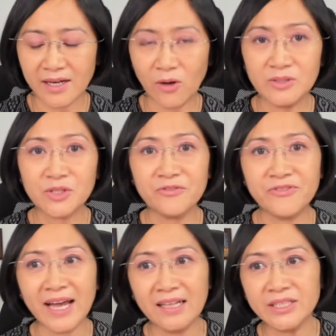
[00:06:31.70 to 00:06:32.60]
I also
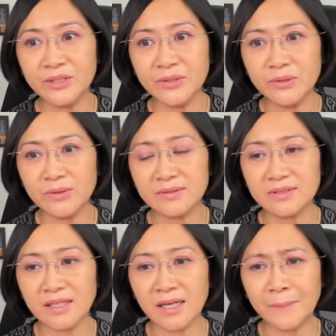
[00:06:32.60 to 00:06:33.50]
value
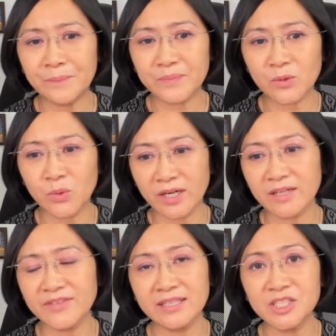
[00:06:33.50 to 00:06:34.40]
um,
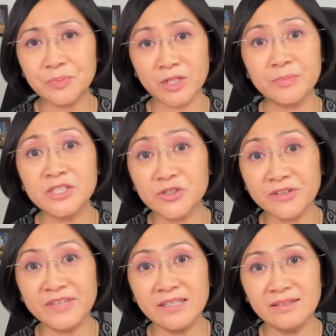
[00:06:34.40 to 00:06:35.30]
work that is purpose
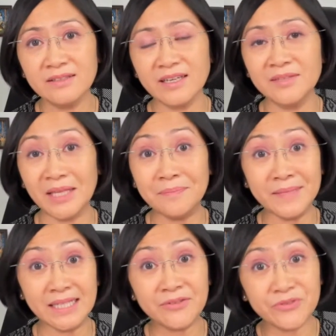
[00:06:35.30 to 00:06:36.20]
driven and,
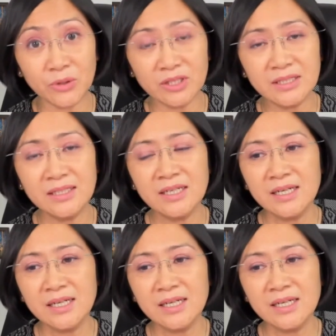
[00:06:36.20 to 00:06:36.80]
and meaningful.